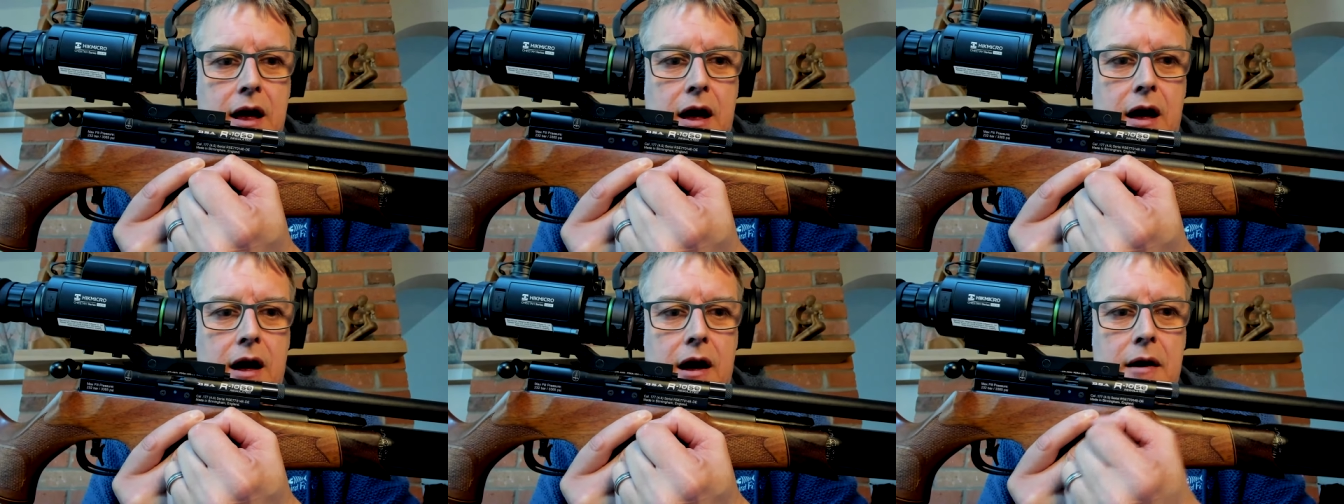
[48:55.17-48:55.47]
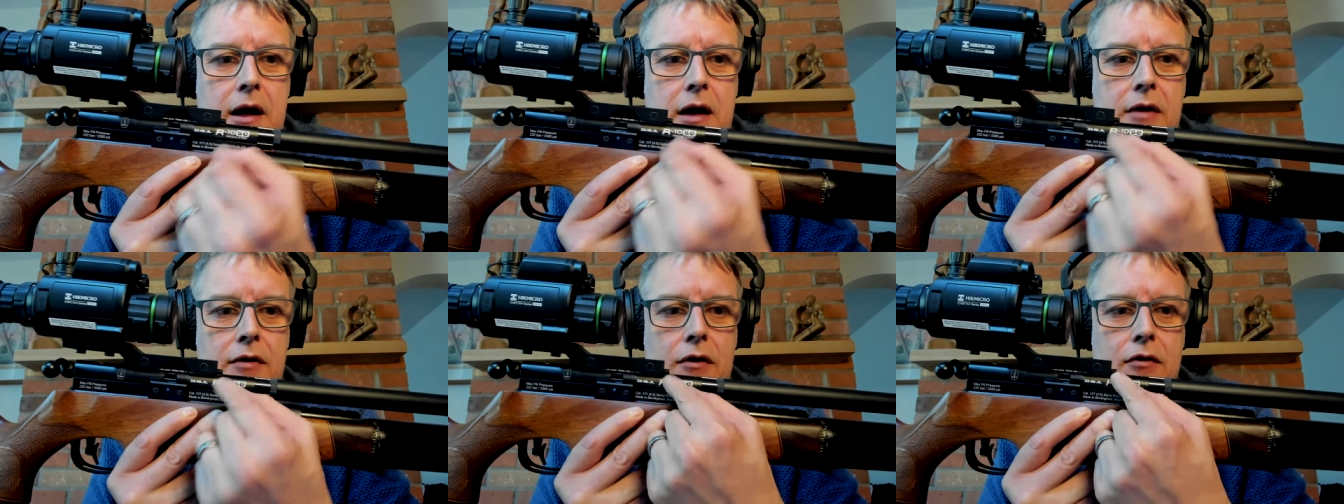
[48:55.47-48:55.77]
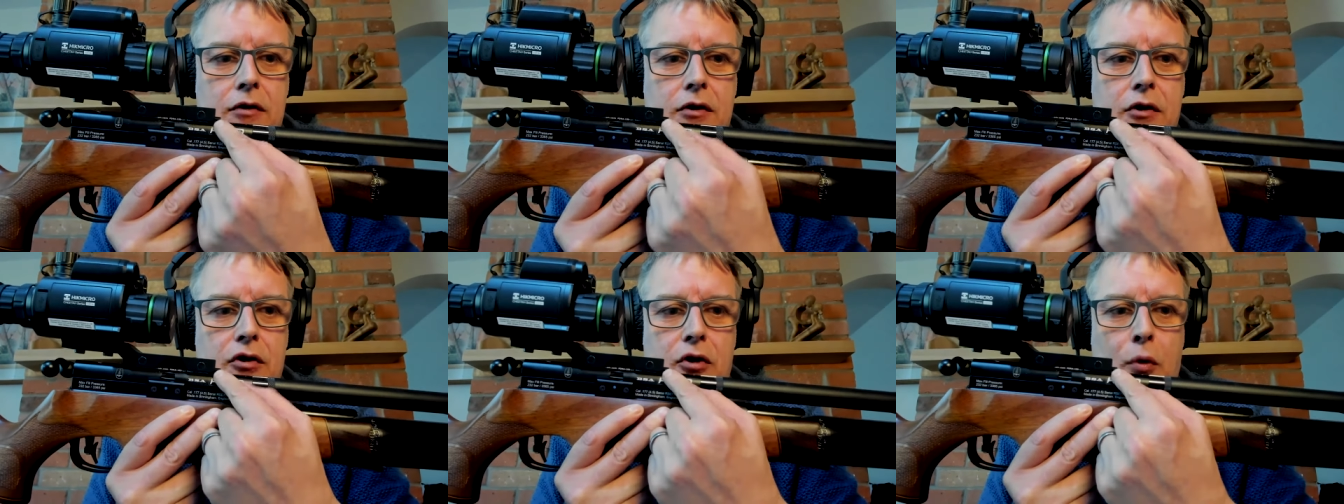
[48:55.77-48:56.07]
Uh,
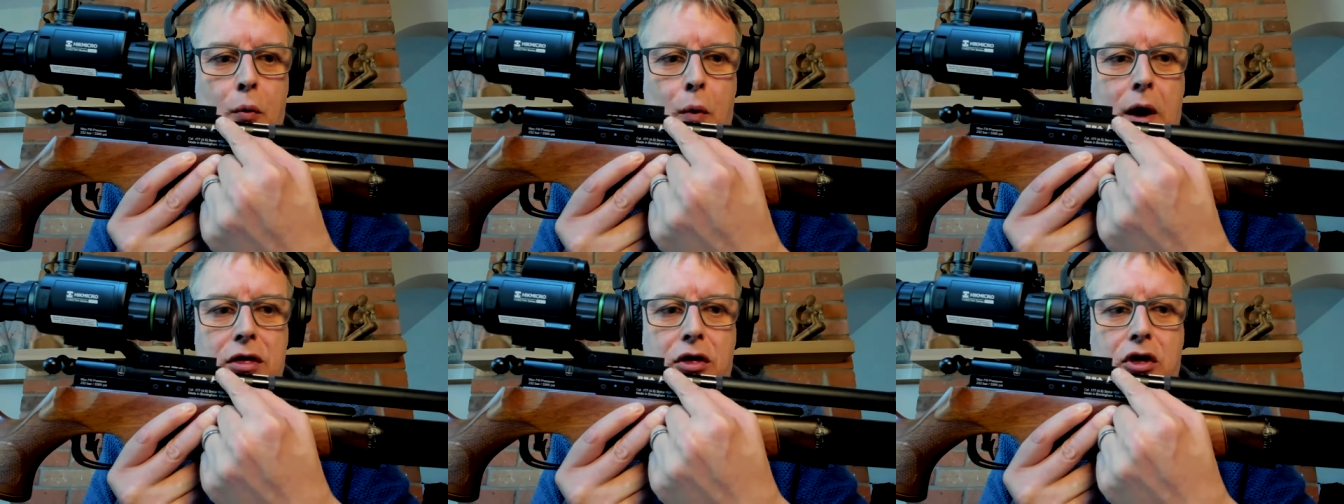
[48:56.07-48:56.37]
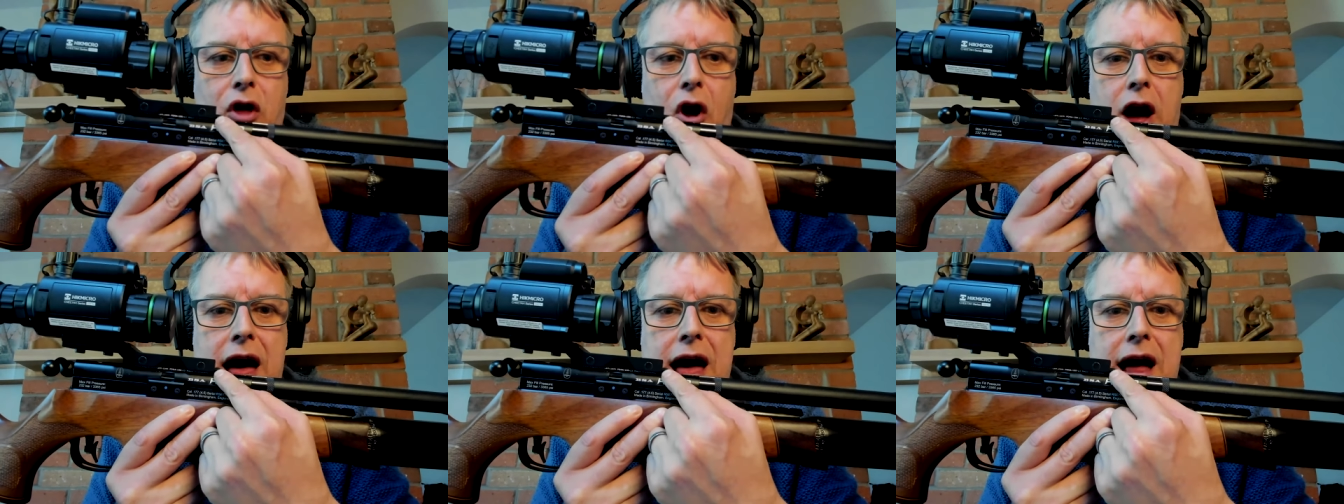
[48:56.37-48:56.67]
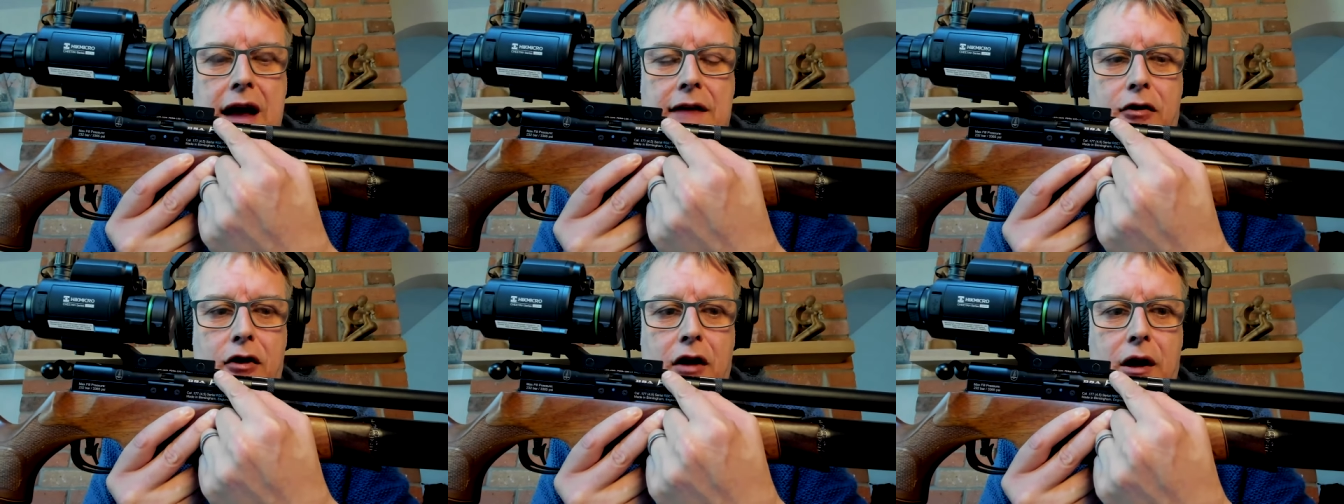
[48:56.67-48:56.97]
the ones that I
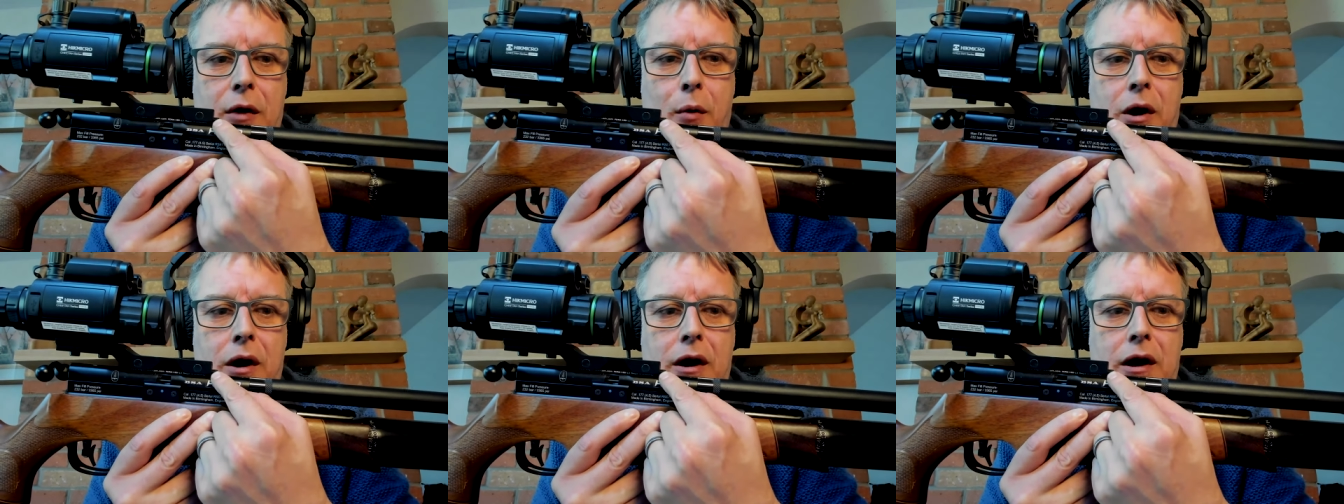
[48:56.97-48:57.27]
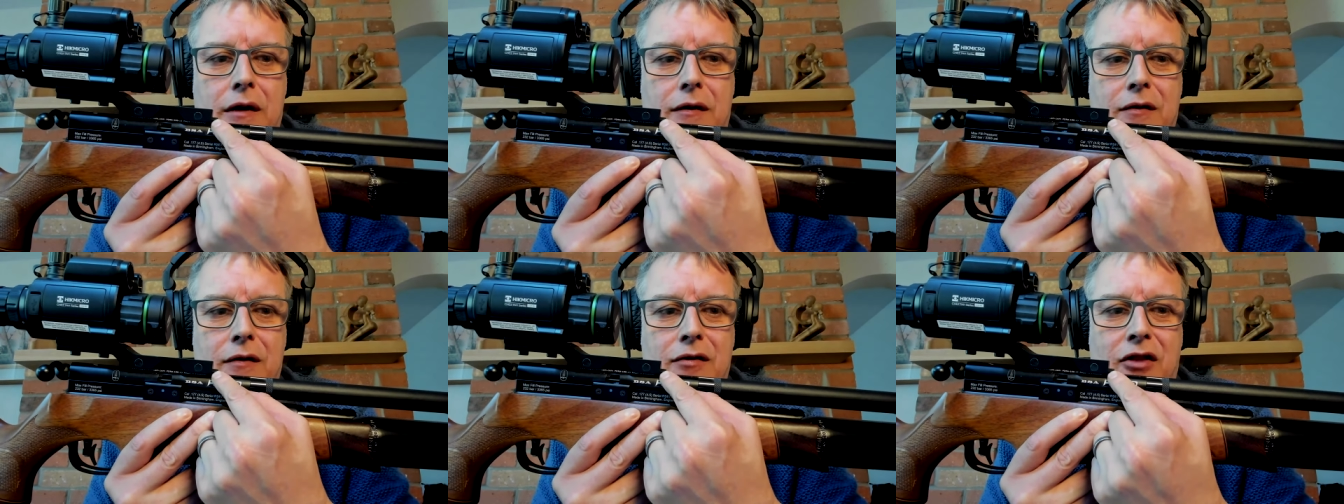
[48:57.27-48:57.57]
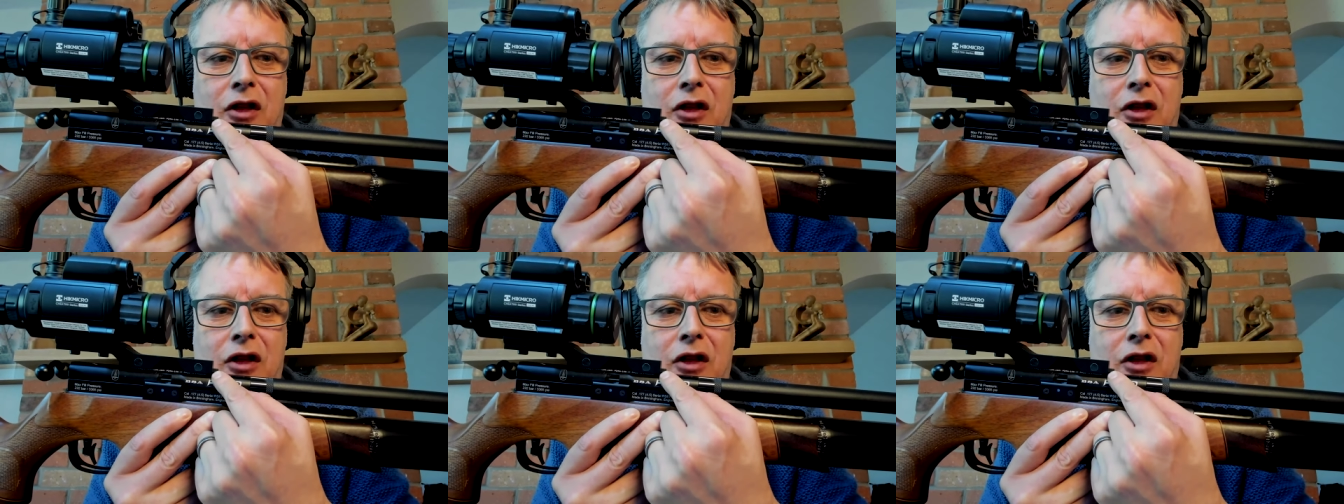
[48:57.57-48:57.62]
had that were